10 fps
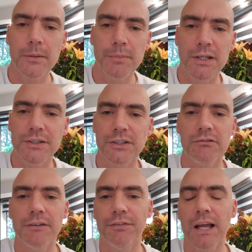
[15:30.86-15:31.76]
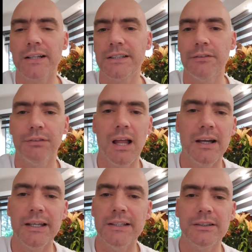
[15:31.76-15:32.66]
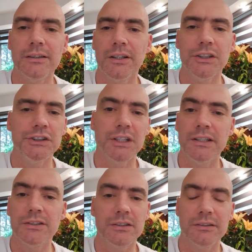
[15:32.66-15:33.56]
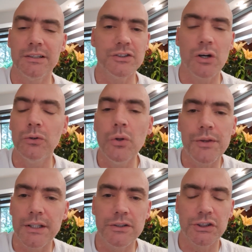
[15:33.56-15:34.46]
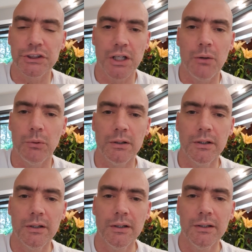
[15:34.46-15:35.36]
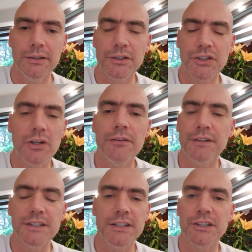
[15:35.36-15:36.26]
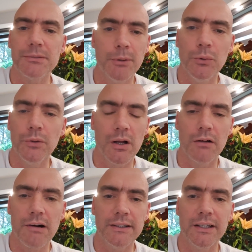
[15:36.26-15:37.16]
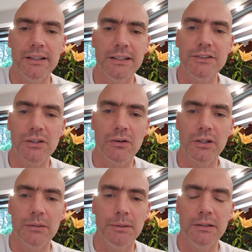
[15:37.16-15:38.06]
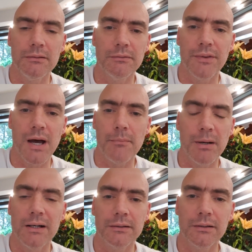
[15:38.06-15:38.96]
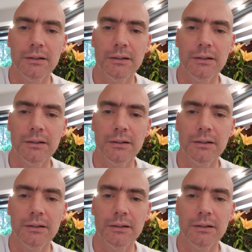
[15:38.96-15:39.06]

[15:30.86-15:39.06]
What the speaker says: because the reflective light isn't going to it's got nothing to show. The surface is smooth already and it's not going to be that bad.